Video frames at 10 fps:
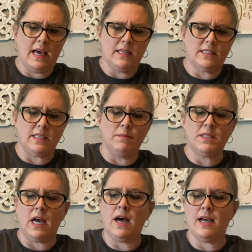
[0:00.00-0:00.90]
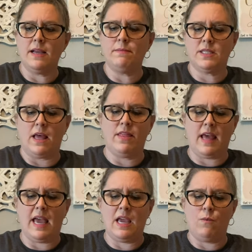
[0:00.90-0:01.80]
sometimes
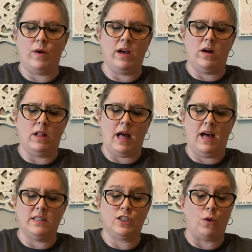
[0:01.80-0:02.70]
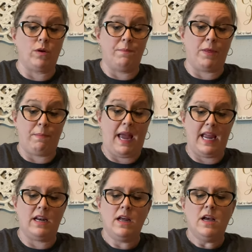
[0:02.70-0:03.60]
they will uh, soak up the
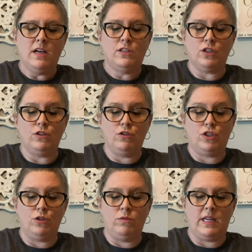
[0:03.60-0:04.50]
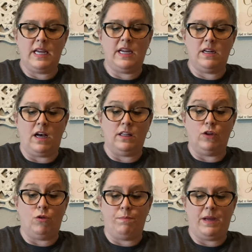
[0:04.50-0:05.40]
paint. So you do need a
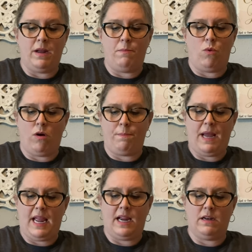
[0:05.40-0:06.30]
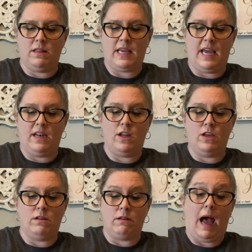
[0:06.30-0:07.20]
little bit more paint than
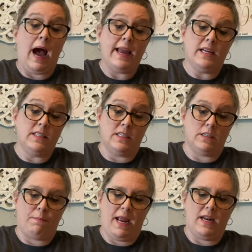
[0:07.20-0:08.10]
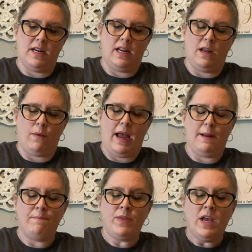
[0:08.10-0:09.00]
I anticipated
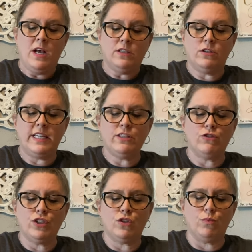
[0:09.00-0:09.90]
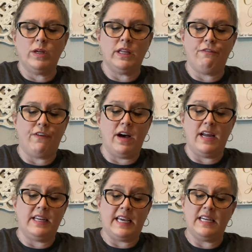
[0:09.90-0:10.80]
anyway. So these are just really
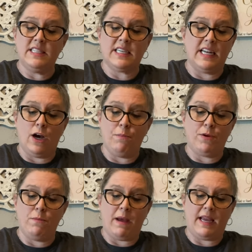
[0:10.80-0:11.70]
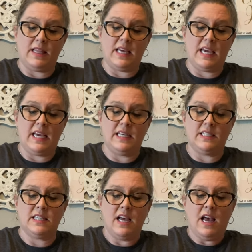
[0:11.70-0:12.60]
fun. Kids can help you make
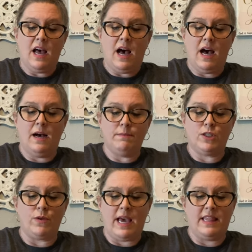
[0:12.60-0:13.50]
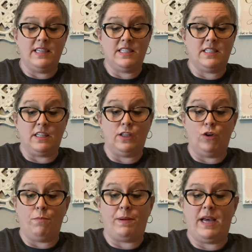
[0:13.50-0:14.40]
these. Um, so yeah, this is a
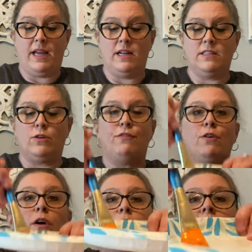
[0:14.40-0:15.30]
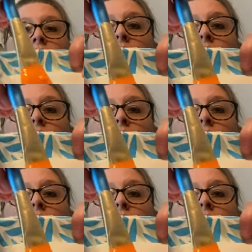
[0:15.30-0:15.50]
little bit, so if you notice,